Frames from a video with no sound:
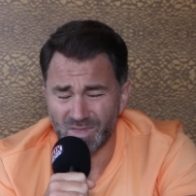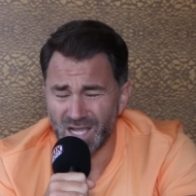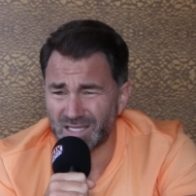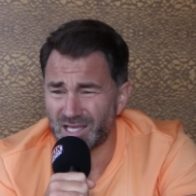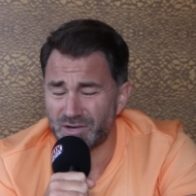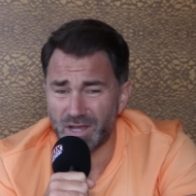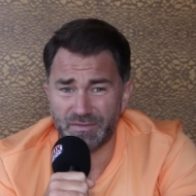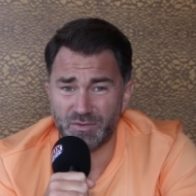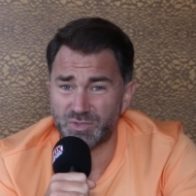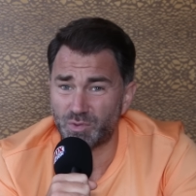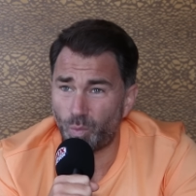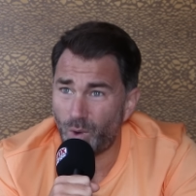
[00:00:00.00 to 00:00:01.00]
I don't know if it
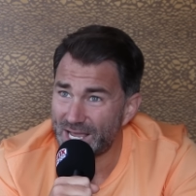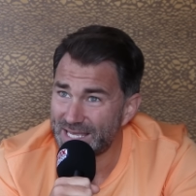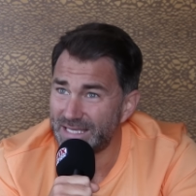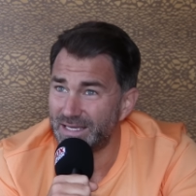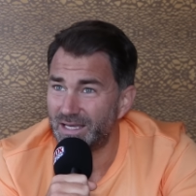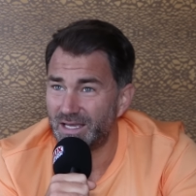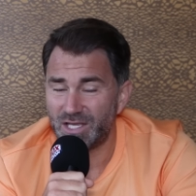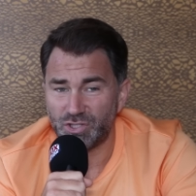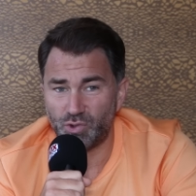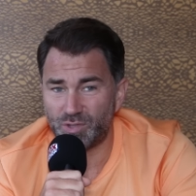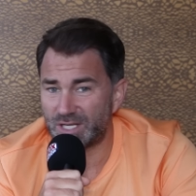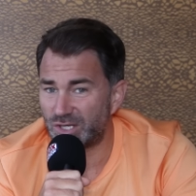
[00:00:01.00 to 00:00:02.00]
was the weight,
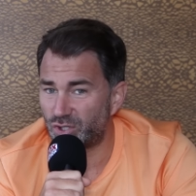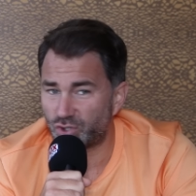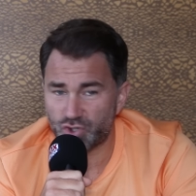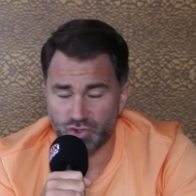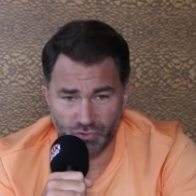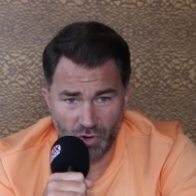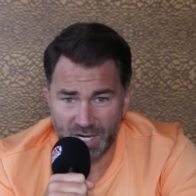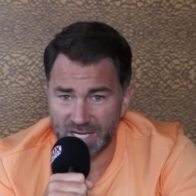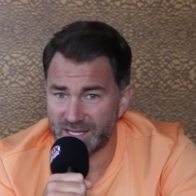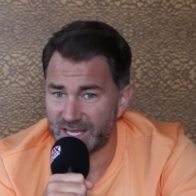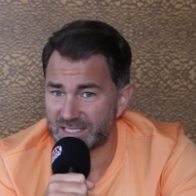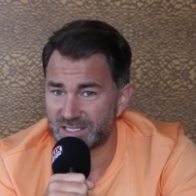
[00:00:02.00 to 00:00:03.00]
you didn't look strong
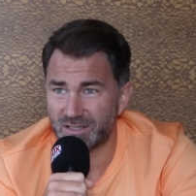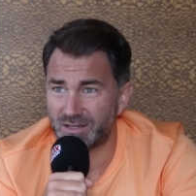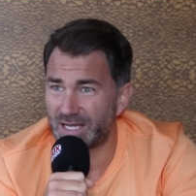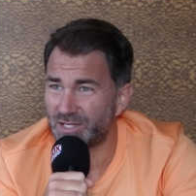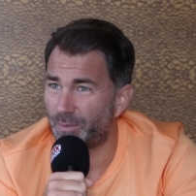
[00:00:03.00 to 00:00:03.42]
in there tonight,